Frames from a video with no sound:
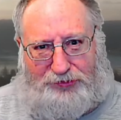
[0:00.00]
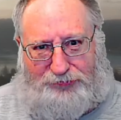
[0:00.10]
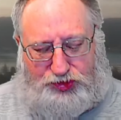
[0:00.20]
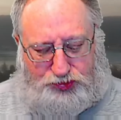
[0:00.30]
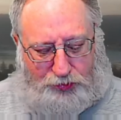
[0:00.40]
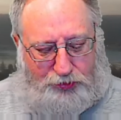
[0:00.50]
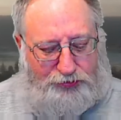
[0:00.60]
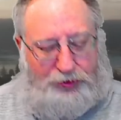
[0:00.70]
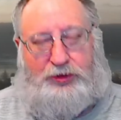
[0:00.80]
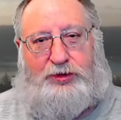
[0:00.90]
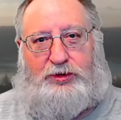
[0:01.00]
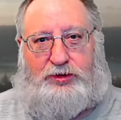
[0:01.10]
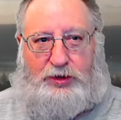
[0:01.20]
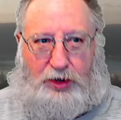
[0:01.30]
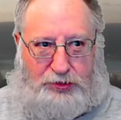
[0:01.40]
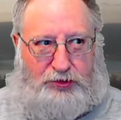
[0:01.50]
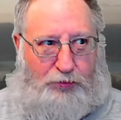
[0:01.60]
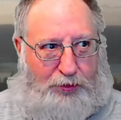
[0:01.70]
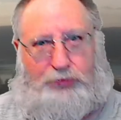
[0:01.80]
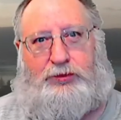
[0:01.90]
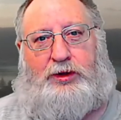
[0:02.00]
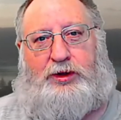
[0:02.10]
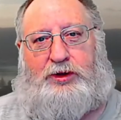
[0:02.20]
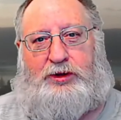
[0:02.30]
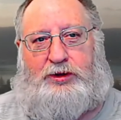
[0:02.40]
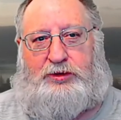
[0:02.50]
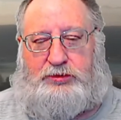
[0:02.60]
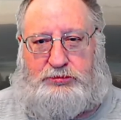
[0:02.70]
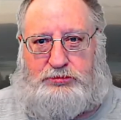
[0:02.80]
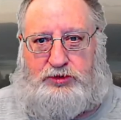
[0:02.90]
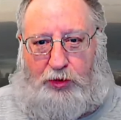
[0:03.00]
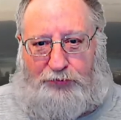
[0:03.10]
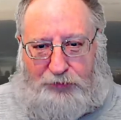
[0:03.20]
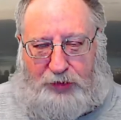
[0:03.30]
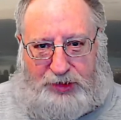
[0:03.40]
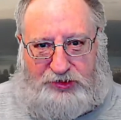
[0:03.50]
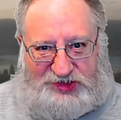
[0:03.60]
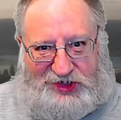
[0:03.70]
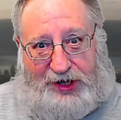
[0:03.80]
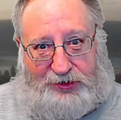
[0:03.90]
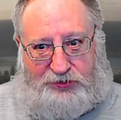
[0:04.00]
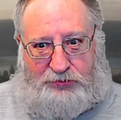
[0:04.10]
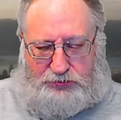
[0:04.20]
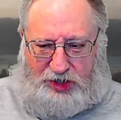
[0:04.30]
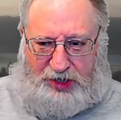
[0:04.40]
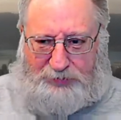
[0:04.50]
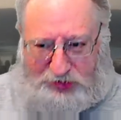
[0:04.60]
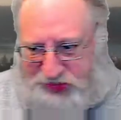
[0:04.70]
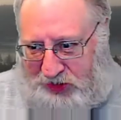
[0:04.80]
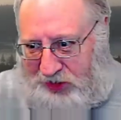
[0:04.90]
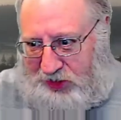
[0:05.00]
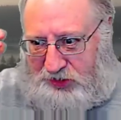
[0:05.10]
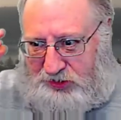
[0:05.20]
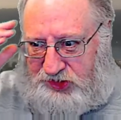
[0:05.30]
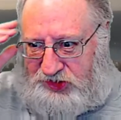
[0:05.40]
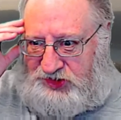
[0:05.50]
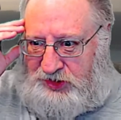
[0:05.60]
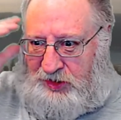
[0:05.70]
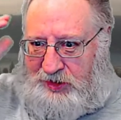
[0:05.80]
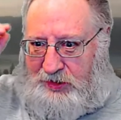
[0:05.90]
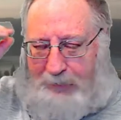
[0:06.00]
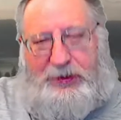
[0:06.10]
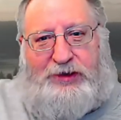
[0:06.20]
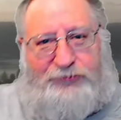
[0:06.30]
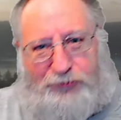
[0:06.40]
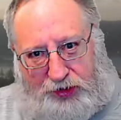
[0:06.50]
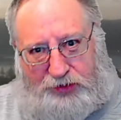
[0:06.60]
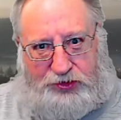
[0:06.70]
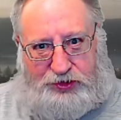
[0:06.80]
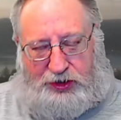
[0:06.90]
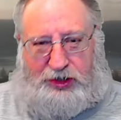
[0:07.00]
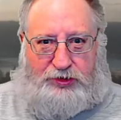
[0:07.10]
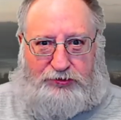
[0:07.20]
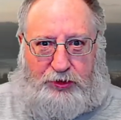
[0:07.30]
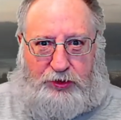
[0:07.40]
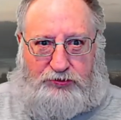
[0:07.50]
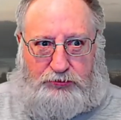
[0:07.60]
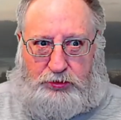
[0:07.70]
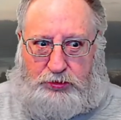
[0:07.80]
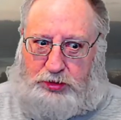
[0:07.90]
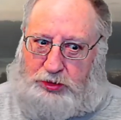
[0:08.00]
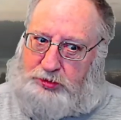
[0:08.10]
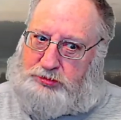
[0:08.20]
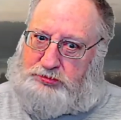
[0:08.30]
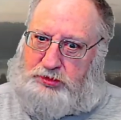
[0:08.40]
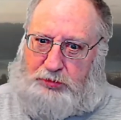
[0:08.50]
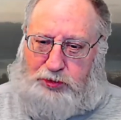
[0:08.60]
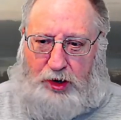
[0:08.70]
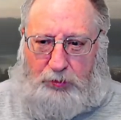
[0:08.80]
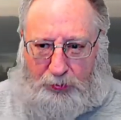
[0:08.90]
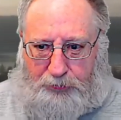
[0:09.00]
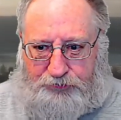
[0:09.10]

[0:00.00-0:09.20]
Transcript: officials, unquote, GoFundMe decided, came to this, this epiphany that the Canadian truckers were a problem.